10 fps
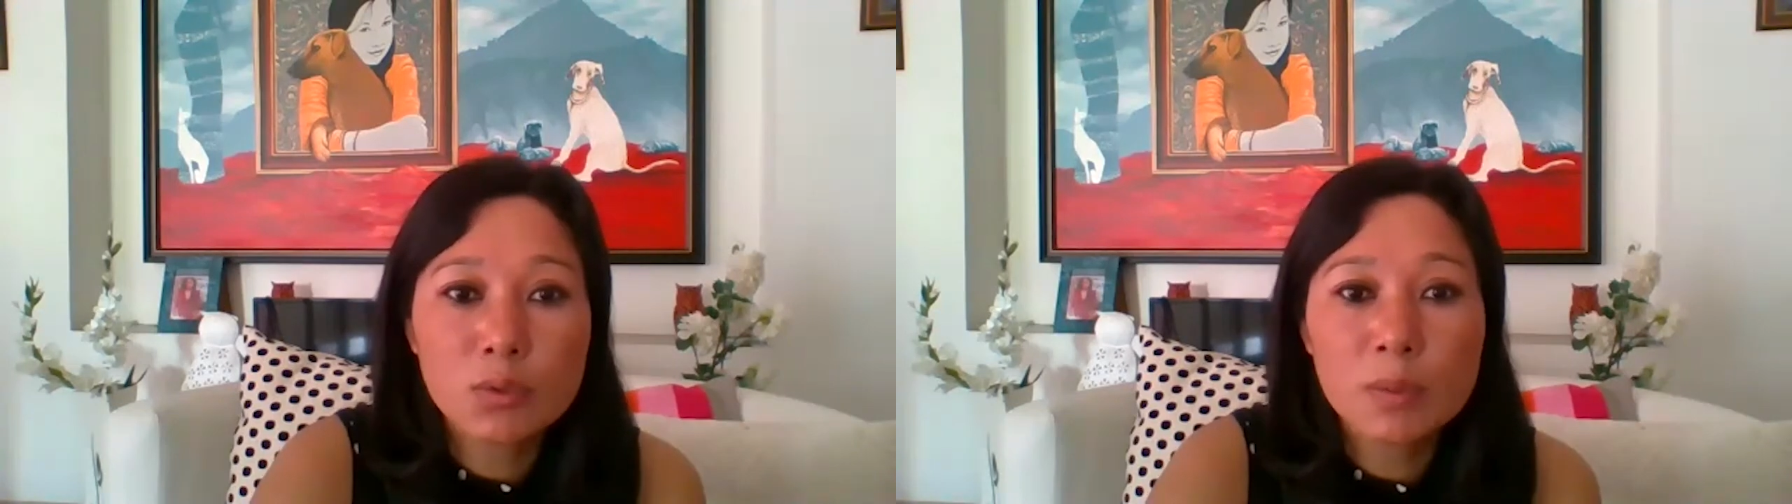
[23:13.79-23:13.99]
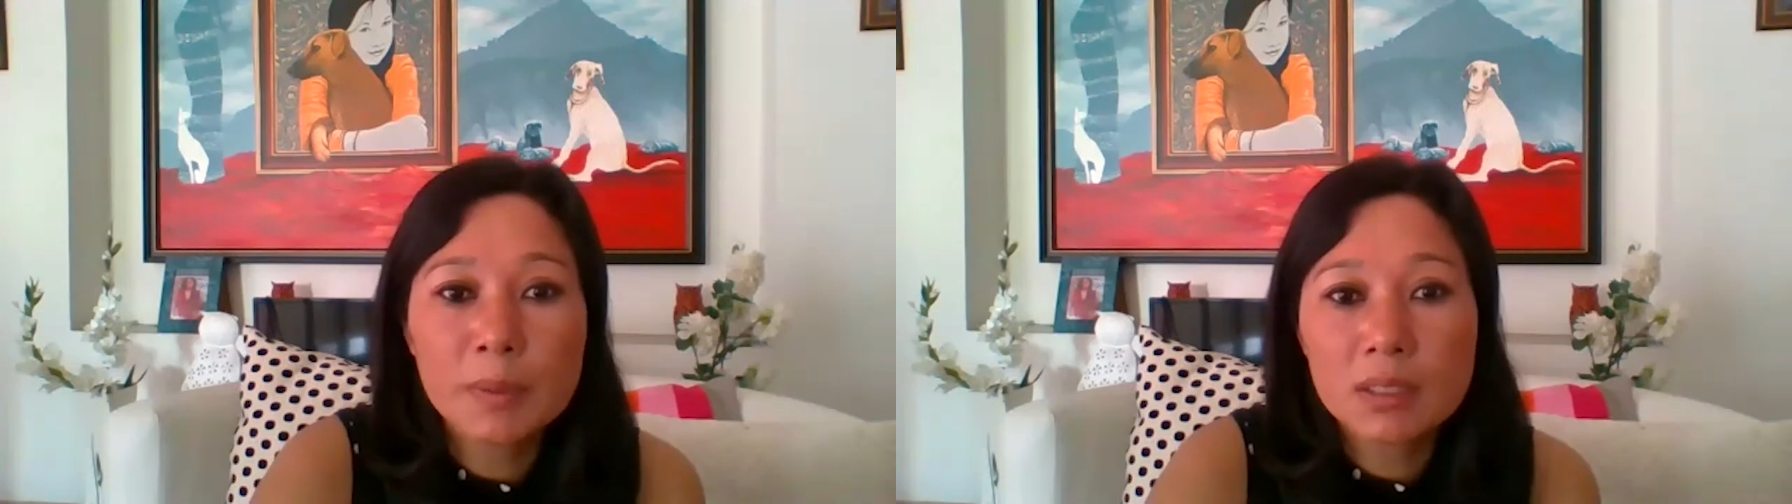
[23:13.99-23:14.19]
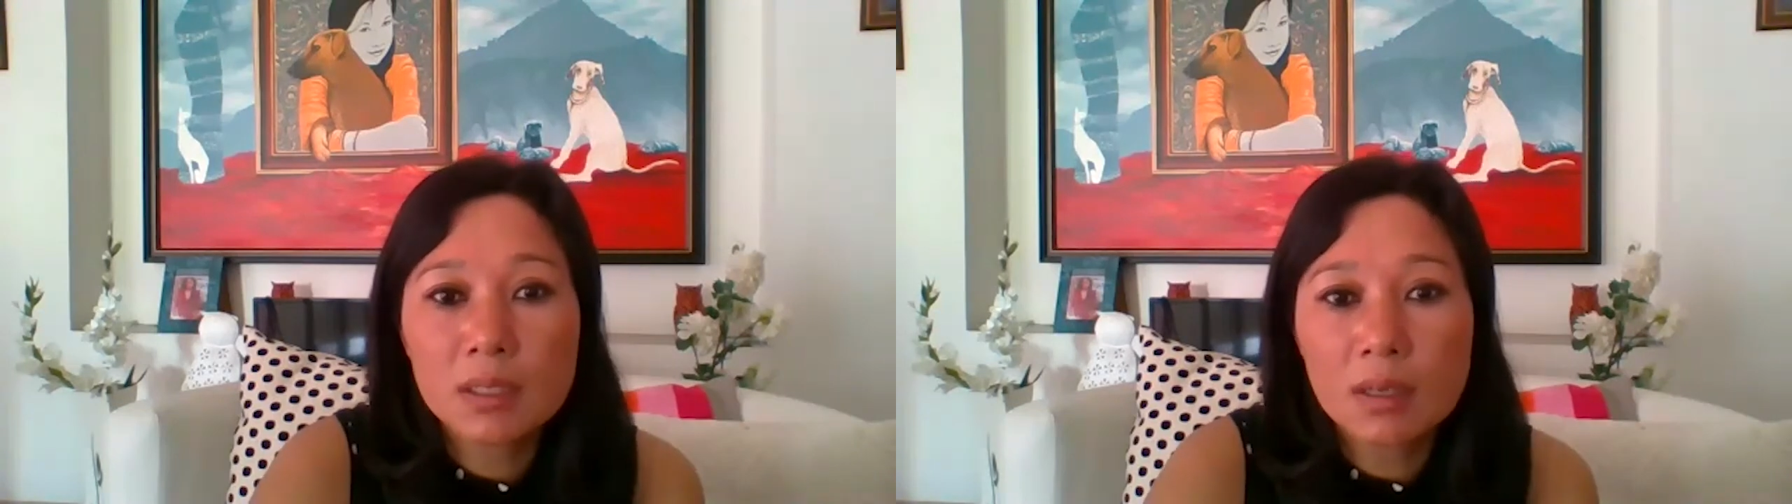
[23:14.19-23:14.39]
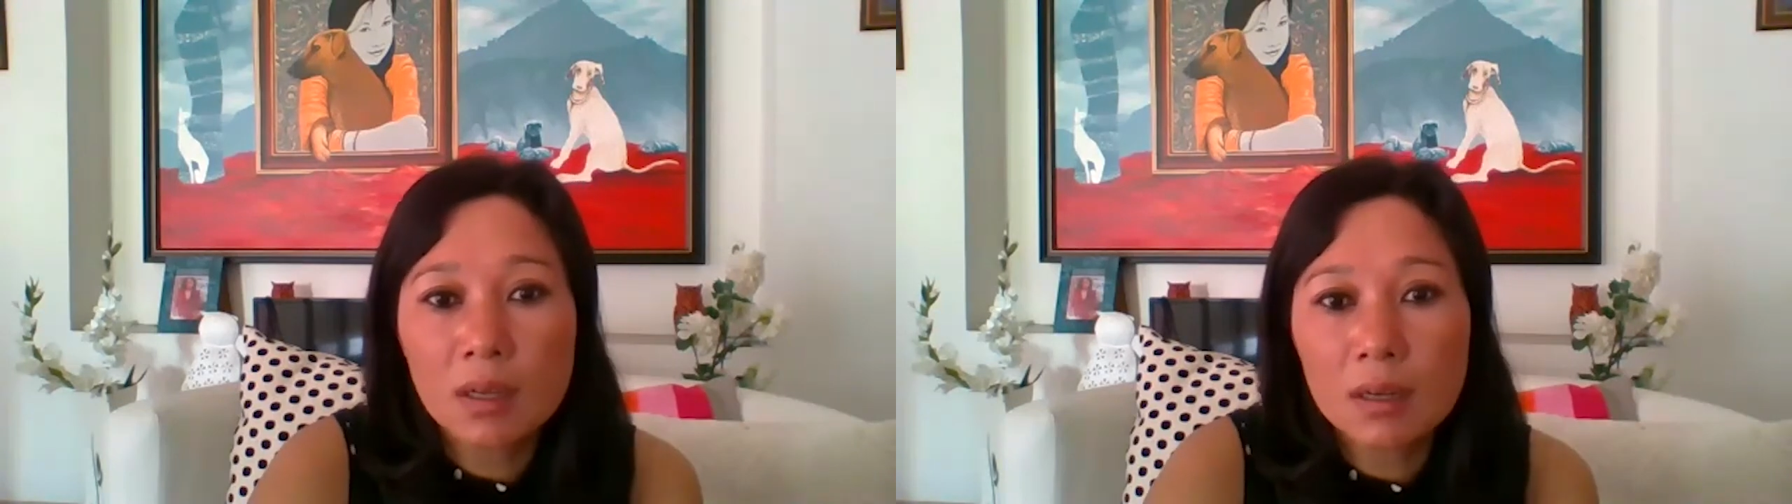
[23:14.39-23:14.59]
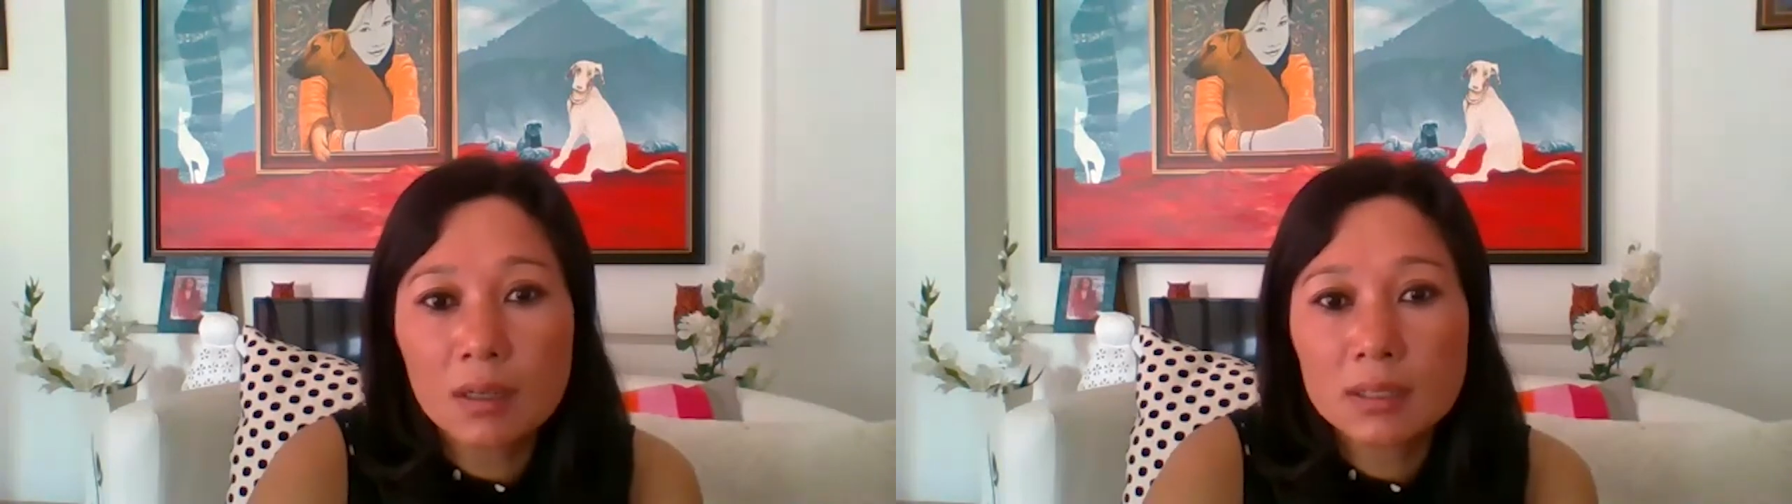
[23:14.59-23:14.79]
grooming the
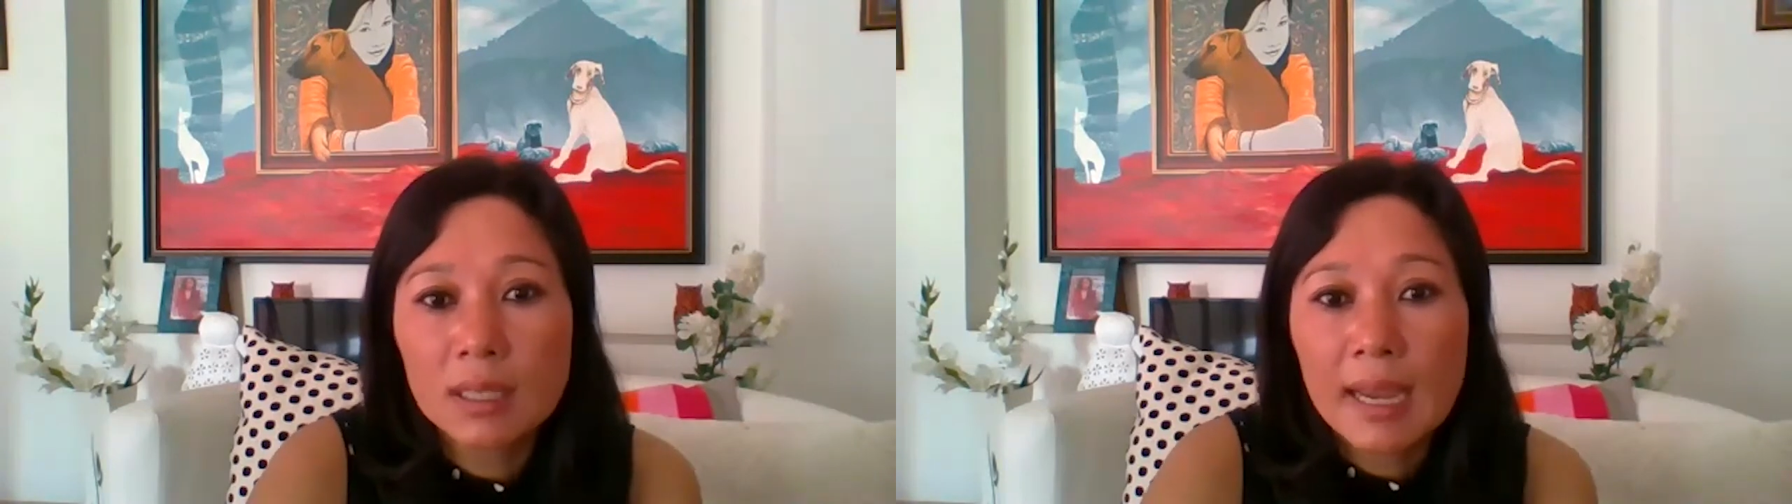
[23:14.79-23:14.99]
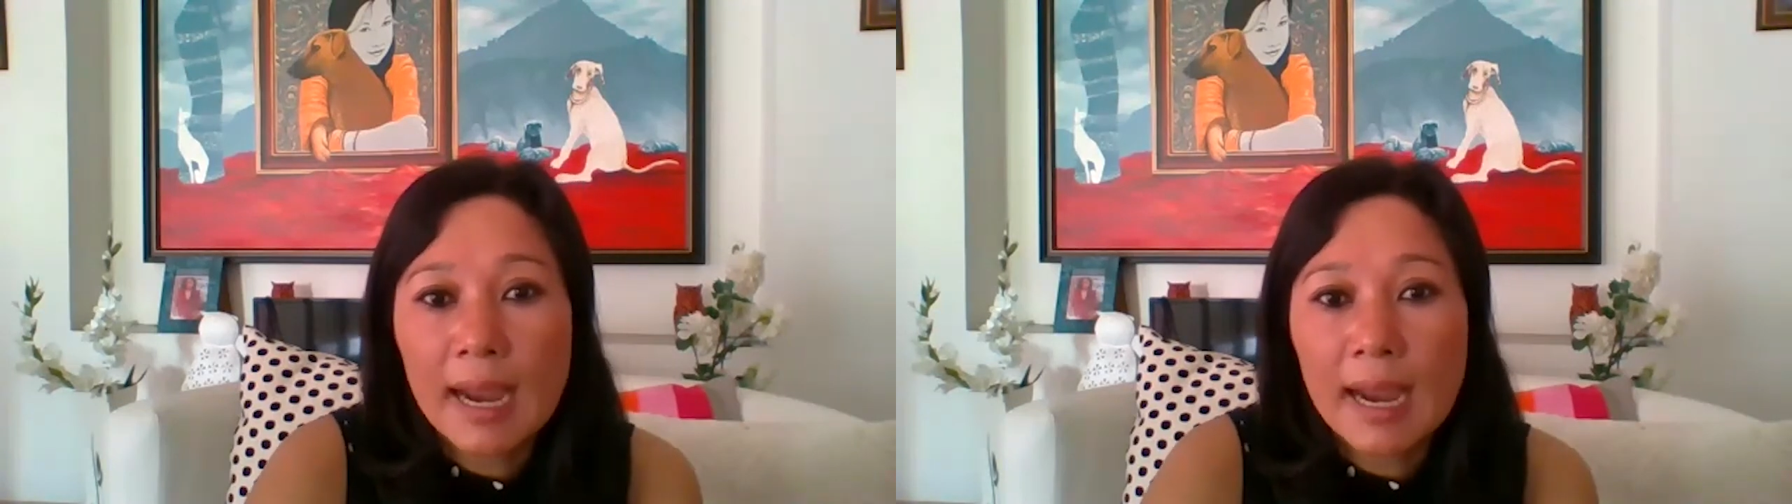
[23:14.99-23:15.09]
dogs,